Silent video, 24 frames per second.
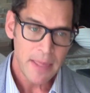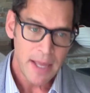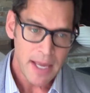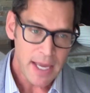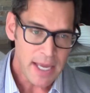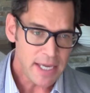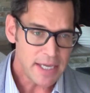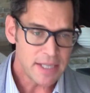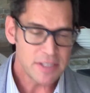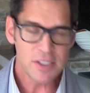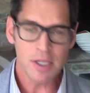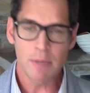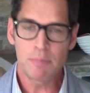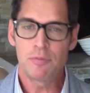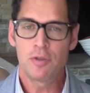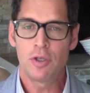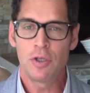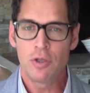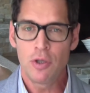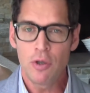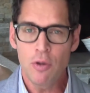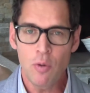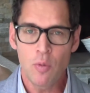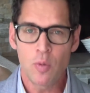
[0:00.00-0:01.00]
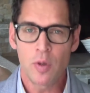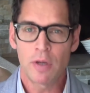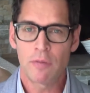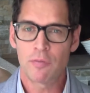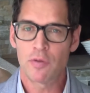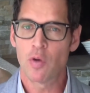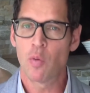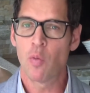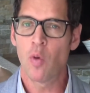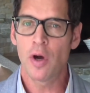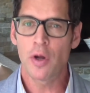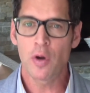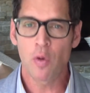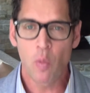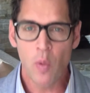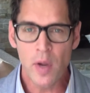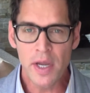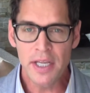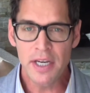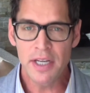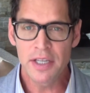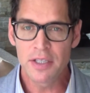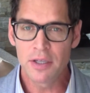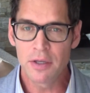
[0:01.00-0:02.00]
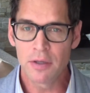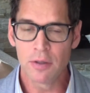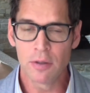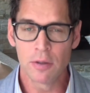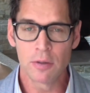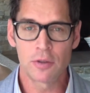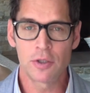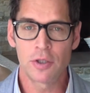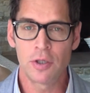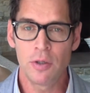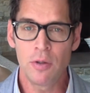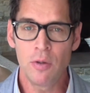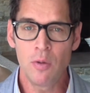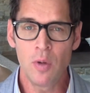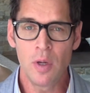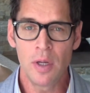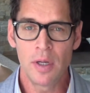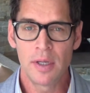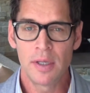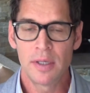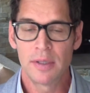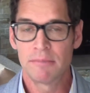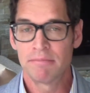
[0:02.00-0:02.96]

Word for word: hey, it's up to you. If you want to wait a year or two,